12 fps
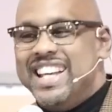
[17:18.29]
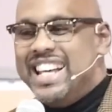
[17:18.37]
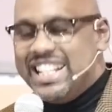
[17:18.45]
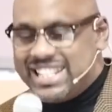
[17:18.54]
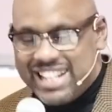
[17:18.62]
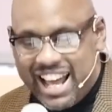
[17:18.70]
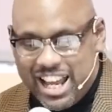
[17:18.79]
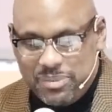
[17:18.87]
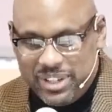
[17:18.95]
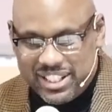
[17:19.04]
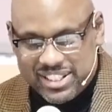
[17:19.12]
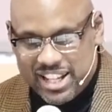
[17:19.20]
His
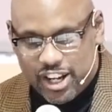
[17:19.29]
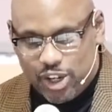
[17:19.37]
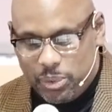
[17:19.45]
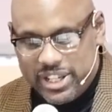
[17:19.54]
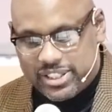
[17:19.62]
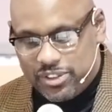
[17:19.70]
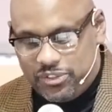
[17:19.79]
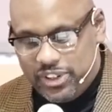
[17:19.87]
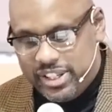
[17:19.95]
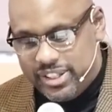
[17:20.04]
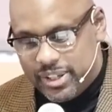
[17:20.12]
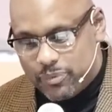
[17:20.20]
timing is not always
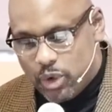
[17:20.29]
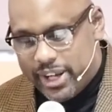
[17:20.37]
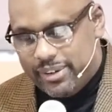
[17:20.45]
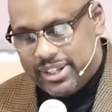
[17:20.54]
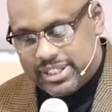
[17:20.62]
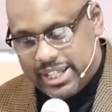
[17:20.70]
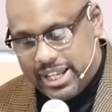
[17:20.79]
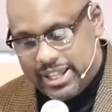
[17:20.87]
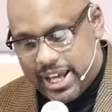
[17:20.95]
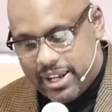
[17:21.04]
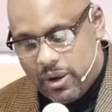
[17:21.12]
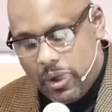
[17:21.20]
convenient. Why do I say
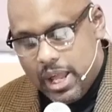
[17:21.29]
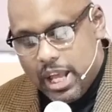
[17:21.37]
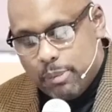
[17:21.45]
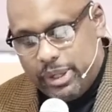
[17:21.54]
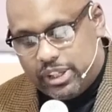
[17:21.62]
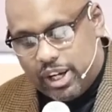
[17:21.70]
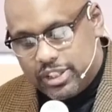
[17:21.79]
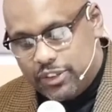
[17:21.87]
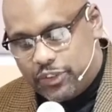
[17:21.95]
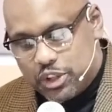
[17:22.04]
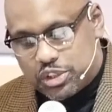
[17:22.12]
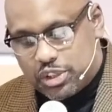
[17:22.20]
that? Because in
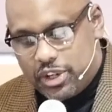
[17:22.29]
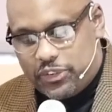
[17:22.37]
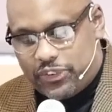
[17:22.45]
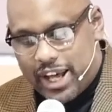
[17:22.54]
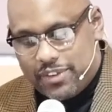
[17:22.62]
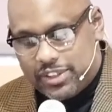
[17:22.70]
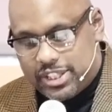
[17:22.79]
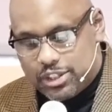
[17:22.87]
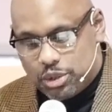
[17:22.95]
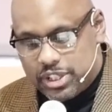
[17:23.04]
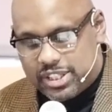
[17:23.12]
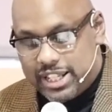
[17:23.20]
verse 35, it
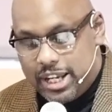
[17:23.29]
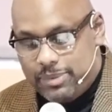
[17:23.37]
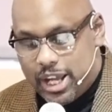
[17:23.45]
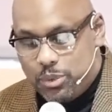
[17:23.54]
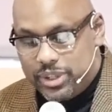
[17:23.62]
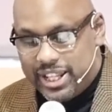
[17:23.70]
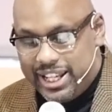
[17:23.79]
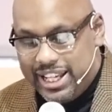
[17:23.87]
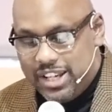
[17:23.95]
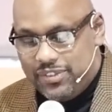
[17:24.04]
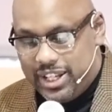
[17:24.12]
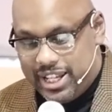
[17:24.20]
says, on the same day when the
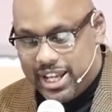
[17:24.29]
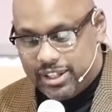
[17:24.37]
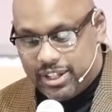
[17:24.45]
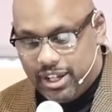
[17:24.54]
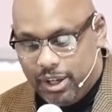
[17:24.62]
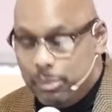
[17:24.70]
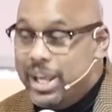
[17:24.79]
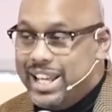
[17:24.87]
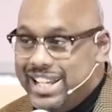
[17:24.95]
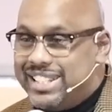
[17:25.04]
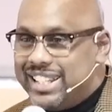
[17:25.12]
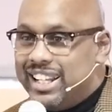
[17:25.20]
evening had come,
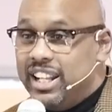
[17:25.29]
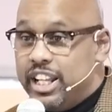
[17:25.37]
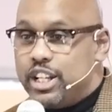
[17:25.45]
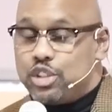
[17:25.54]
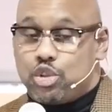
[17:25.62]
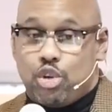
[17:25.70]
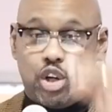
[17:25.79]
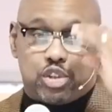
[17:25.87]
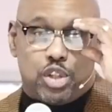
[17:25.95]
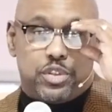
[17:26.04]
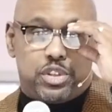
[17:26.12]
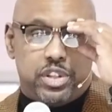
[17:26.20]
he said, let us cross
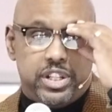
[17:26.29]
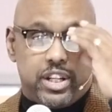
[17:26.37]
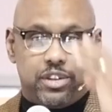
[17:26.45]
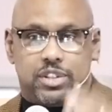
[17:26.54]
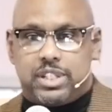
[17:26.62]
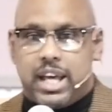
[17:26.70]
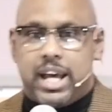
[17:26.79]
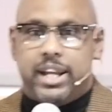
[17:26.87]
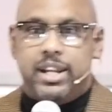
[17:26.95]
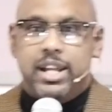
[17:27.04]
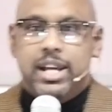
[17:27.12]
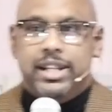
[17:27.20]
over to the other side.
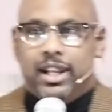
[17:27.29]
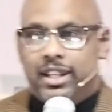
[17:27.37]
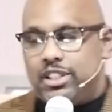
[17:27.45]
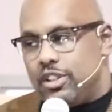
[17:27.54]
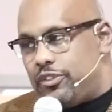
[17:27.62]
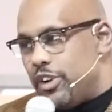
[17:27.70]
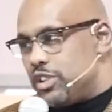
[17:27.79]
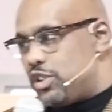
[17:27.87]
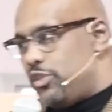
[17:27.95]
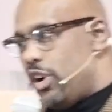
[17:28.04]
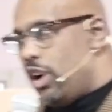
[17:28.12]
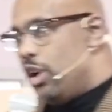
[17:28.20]
Now, listen, first
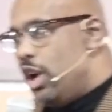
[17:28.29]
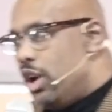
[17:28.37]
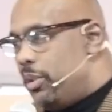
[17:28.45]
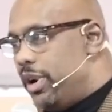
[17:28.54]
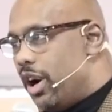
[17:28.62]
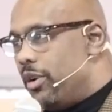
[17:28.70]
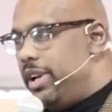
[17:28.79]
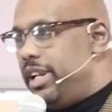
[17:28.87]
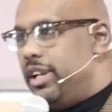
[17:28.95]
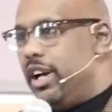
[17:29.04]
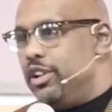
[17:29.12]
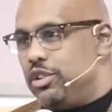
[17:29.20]
of all, we
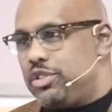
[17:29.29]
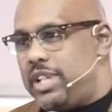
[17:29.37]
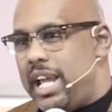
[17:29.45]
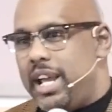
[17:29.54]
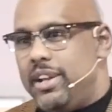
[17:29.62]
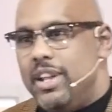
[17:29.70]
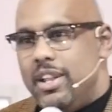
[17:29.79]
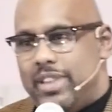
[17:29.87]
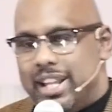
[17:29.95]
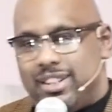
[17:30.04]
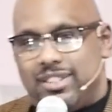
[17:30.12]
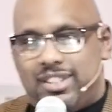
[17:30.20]
already understand
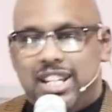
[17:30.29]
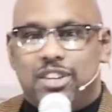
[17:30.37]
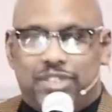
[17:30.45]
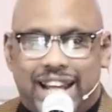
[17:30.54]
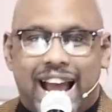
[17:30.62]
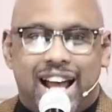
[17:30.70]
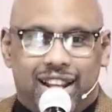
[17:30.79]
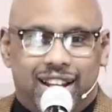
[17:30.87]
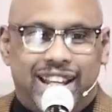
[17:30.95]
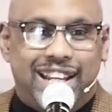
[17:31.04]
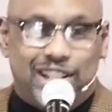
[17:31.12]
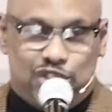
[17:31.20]
that the Sea of
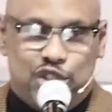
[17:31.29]
Galilee is